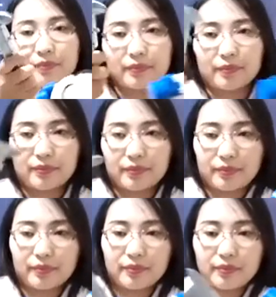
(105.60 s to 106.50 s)

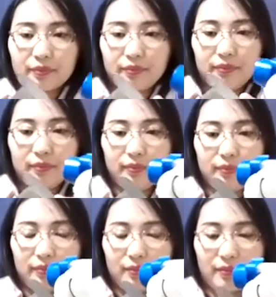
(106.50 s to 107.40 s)

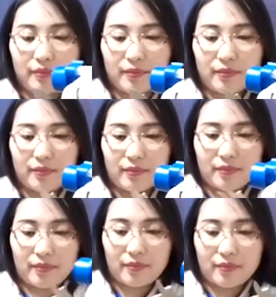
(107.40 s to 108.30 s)

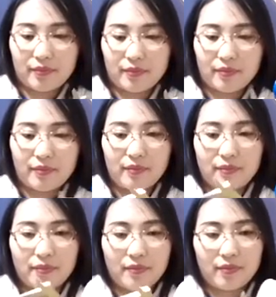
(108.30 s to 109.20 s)

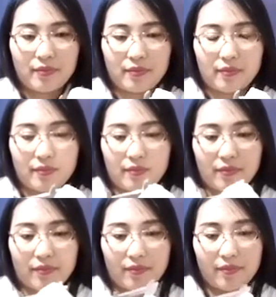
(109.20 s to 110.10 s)

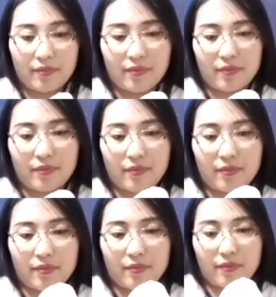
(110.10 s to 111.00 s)

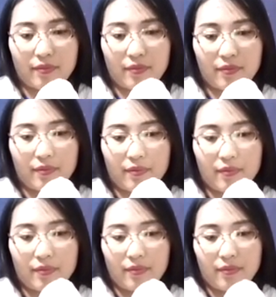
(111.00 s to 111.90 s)
No one is speaking in this clip.